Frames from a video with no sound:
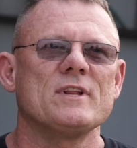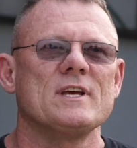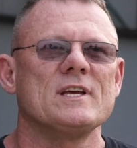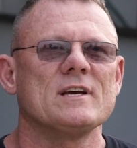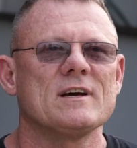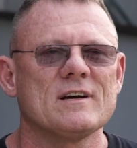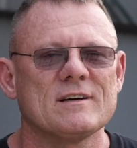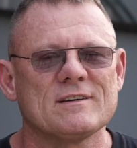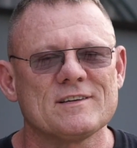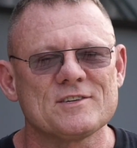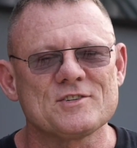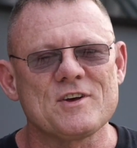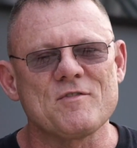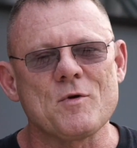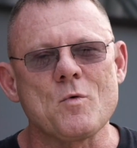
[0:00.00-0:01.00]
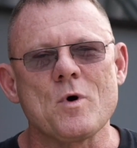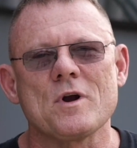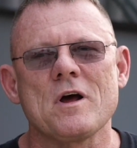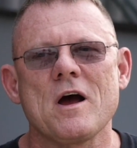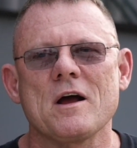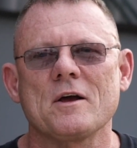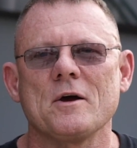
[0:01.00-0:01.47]
on the
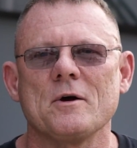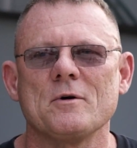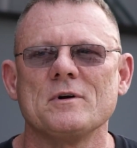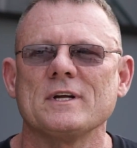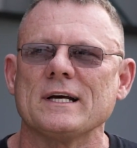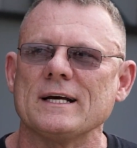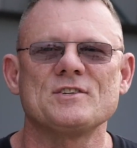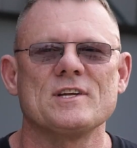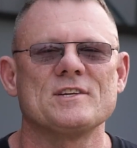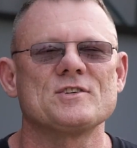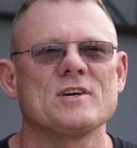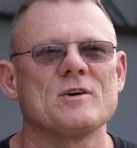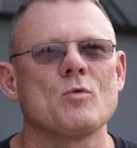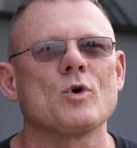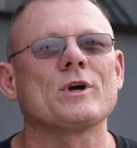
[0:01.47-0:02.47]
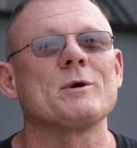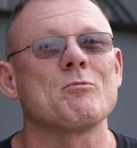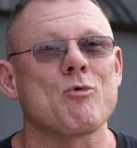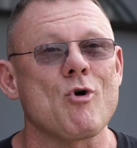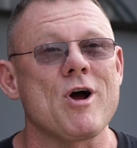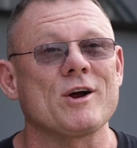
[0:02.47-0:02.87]
71 Hako, it's a work in